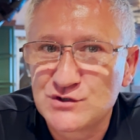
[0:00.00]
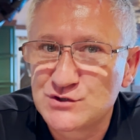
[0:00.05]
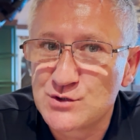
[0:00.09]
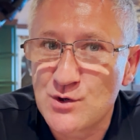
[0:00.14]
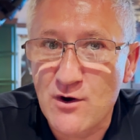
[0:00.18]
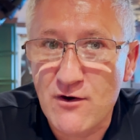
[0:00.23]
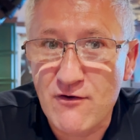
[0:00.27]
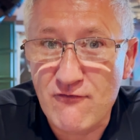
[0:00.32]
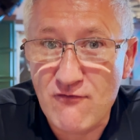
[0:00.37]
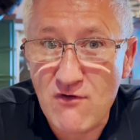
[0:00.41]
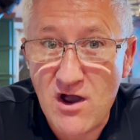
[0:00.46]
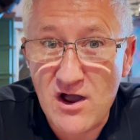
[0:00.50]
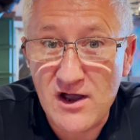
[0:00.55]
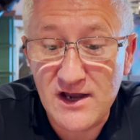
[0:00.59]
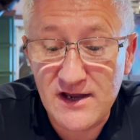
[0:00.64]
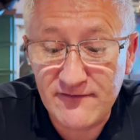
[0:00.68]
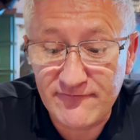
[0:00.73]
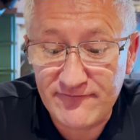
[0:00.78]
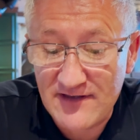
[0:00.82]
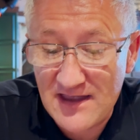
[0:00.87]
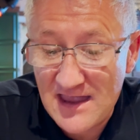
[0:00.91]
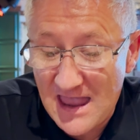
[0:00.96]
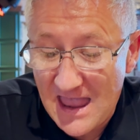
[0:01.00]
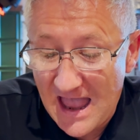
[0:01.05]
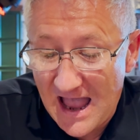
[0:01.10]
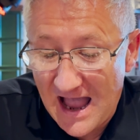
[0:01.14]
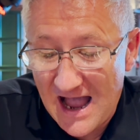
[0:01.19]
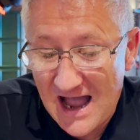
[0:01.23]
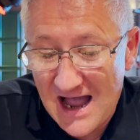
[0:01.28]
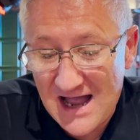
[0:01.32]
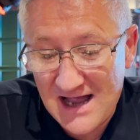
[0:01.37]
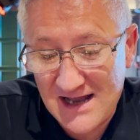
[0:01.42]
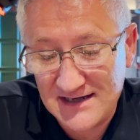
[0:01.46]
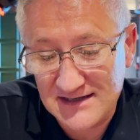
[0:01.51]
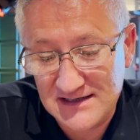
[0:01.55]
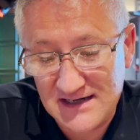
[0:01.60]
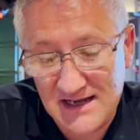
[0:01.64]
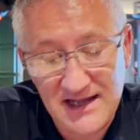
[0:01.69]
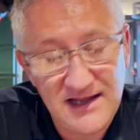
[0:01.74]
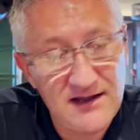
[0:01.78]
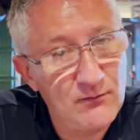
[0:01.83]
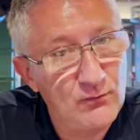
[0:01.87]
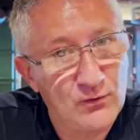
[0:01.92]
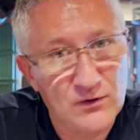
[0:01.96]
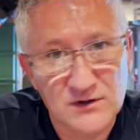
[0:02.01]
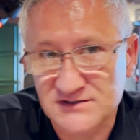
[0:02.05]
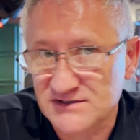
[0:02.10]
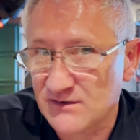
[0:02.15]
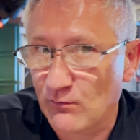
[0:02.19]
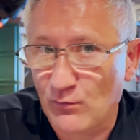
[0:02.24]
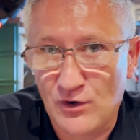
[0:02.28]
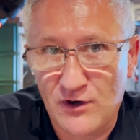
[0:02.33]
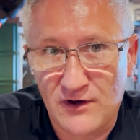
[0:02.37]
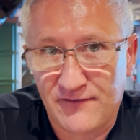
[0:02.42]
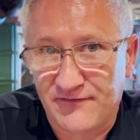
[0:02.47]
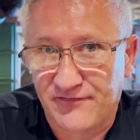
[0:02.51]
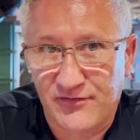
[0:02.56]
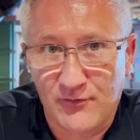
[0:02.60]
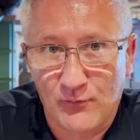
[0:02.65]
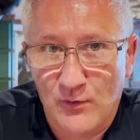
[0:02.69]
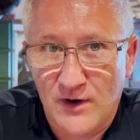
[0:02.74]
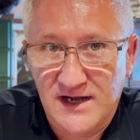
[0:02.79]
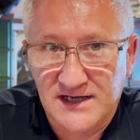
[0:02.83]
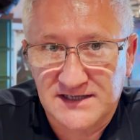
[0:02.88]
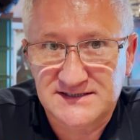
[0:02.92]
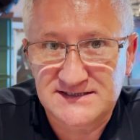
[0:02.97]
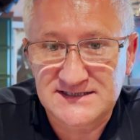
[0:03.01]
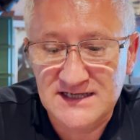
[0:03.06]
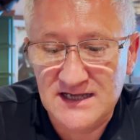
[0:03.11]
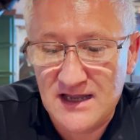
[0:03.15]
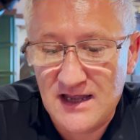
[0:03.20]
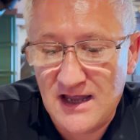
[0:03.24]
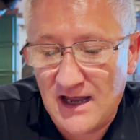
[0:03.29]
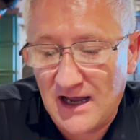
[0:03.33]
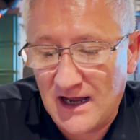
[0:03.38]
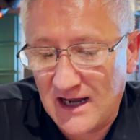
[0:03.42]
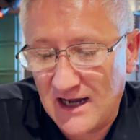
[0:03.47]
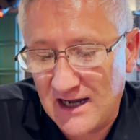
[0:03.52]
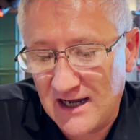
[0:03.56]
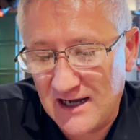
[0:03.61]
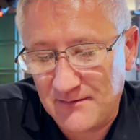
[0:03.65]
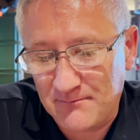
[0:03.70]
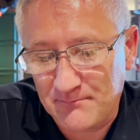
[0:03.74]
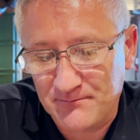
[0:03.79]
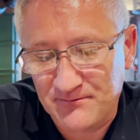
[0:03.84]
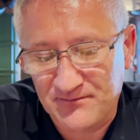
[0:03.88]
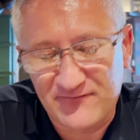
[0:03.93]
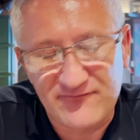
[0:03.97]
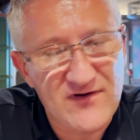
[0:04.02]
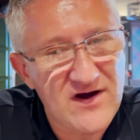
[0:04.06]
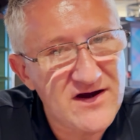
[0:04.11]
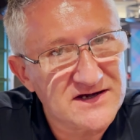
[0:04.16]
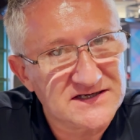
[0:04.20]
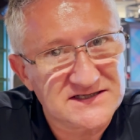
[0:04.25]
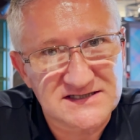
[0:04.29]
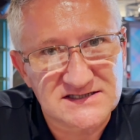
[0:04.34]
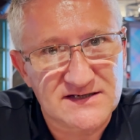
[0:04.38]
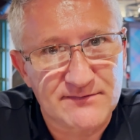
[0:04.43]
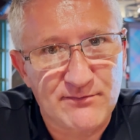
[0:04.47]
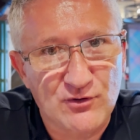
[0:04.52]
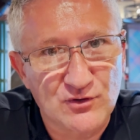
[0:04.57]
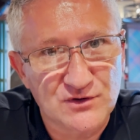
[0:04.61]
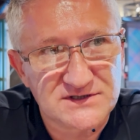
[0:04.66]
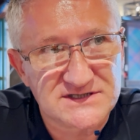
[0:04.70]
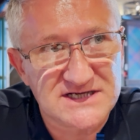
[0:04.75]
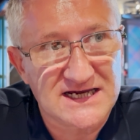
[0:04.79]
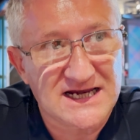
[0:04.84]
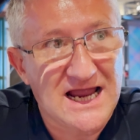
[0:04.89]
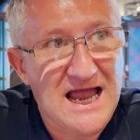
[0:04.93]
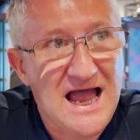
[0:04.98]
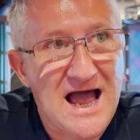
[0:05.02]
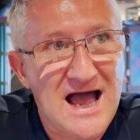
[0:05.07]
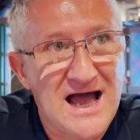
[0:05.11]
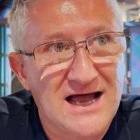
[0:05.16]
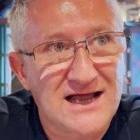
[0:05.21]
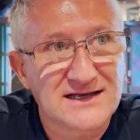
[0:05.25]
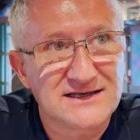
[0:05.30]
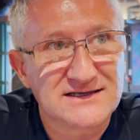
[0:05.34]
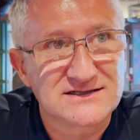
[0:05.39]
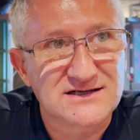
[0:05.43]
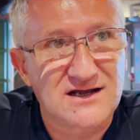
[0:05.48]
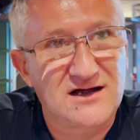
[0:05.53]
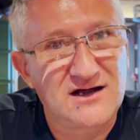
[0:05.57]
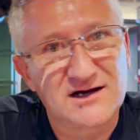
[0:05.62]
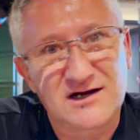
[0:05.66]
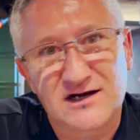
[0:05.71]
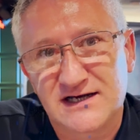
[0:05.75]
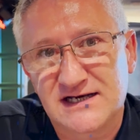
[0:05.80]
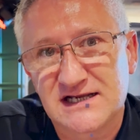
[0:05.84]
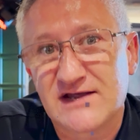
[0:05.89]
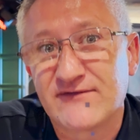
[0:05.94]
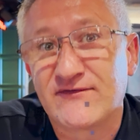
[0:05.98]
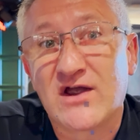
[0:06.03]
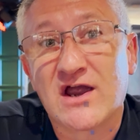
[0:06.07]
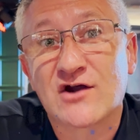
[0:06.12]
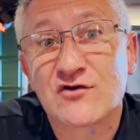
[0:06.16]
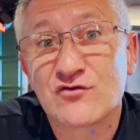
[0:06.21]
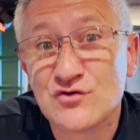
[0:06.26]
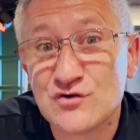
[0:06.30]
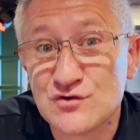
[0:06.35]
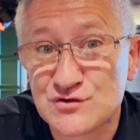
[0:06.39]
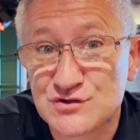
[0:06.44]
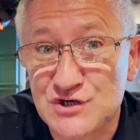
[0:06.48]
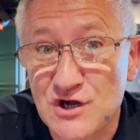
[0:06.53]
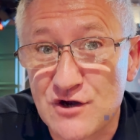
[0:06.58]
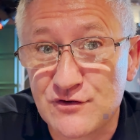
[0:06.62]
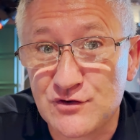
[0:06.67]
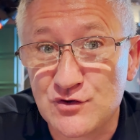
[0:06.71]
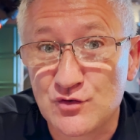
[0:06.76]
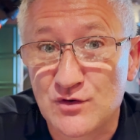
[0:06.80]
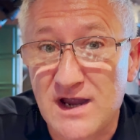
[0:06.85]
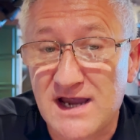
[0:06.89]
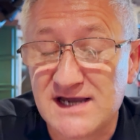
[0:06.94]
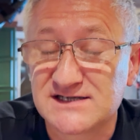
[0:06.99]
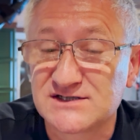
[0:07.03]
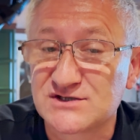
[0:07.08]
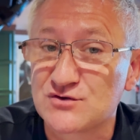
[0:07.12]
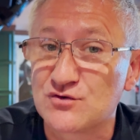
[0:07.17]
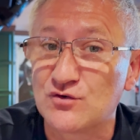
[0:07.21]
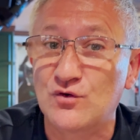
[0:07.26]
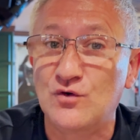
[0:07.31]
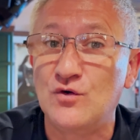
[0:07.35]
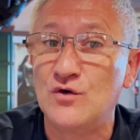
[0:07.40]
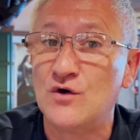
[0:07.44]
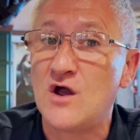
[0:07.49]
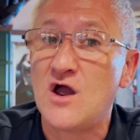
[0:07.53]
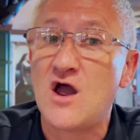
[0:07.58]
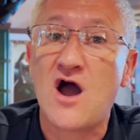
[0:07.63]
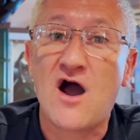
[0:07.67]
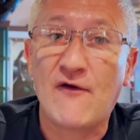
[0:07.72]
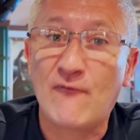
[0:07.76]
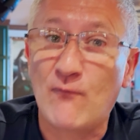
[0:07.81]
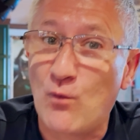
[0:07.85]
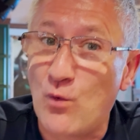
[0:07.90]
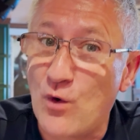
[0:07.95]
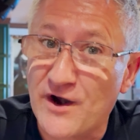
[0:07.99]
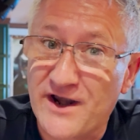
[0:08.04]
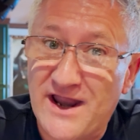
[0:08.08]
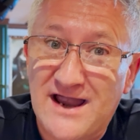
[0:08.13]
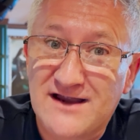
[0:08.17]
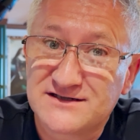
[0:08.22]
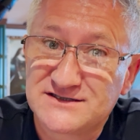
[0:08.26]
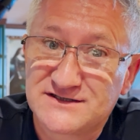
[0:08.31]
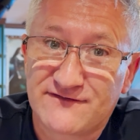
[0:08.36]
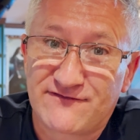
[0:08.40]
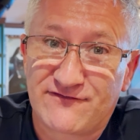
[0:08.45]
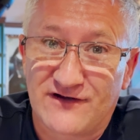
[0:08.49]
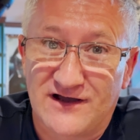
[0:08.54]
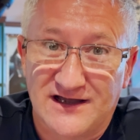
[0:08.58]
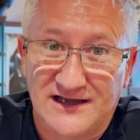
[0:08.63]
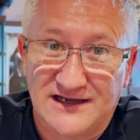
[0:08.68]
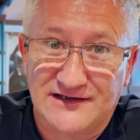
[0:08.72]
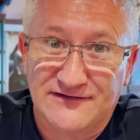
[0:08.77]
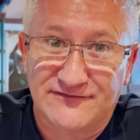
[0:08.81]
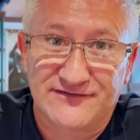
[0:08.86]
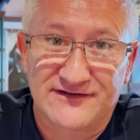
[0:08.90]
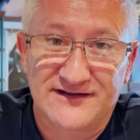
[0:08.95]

to arrive, and it wasn't worth the wait. Very disappointing, and I'm going to give it a Crucial UK score of 1 out of 5.